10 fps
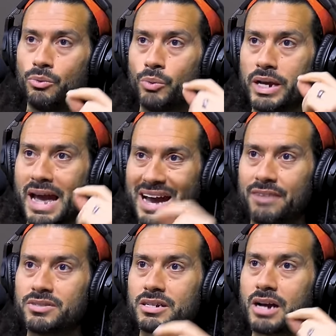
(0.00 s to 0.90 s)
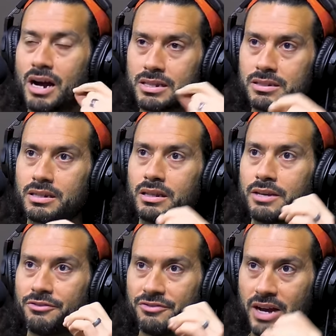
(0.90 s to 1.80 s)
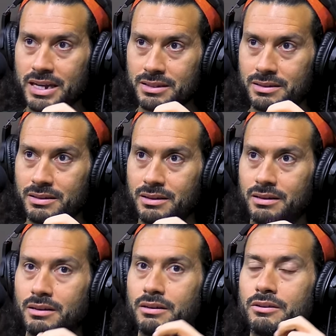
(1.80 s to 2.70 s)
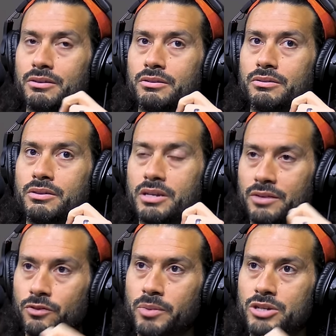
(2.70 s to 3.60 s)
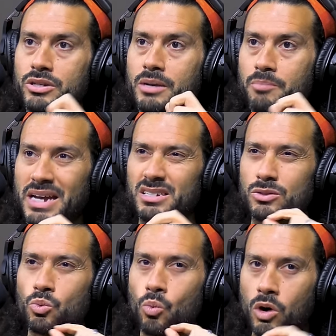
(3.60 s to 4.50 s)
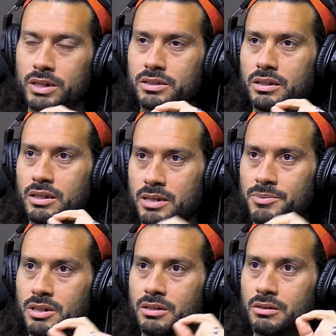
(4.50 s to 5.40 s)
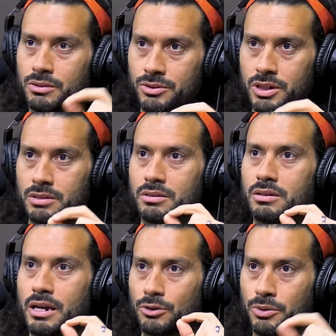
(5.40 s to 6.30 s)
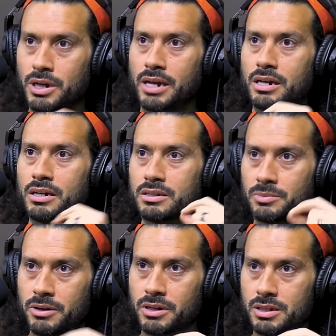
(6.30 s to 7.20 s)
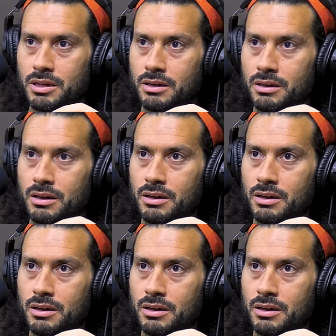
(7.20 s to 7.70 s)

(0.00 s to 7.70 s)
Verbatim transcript: We have to constantly fight the information that makes us want to leap to conclusions and create a conspiracy.